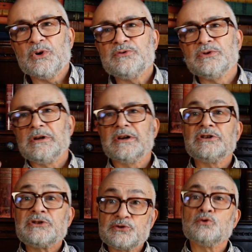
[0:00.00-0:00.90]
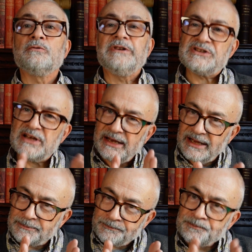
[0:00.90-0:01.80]
which was like a
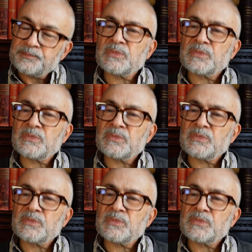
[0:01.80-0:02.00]
storytelling